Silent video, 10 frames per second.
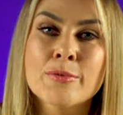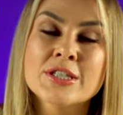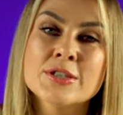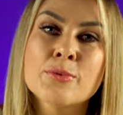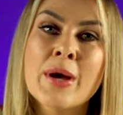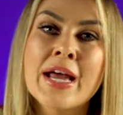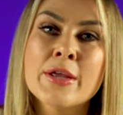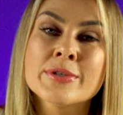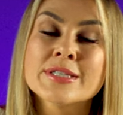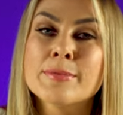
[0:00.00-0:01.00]
which is where
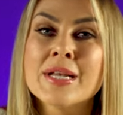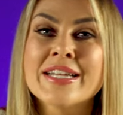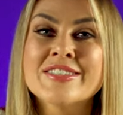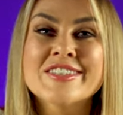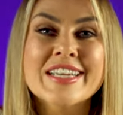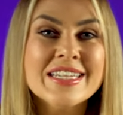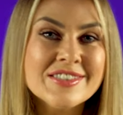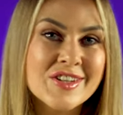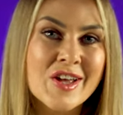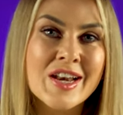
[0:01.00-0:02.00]
you are stimulated
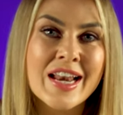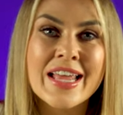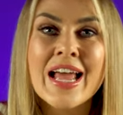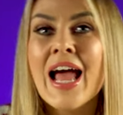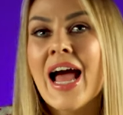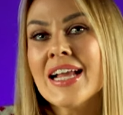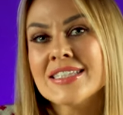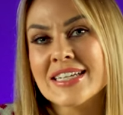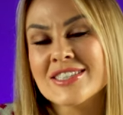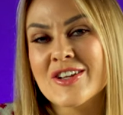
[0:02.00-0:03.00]
internally and
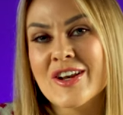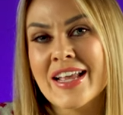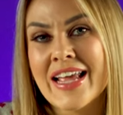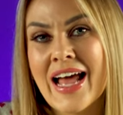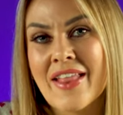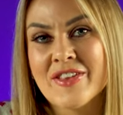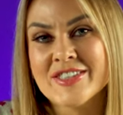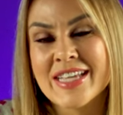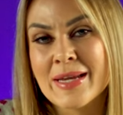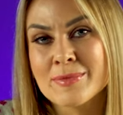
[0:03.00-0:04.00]
externally at the
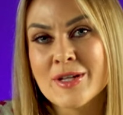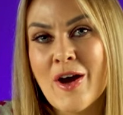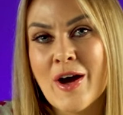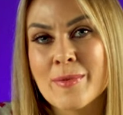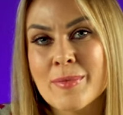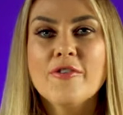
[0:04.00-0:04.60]
same time.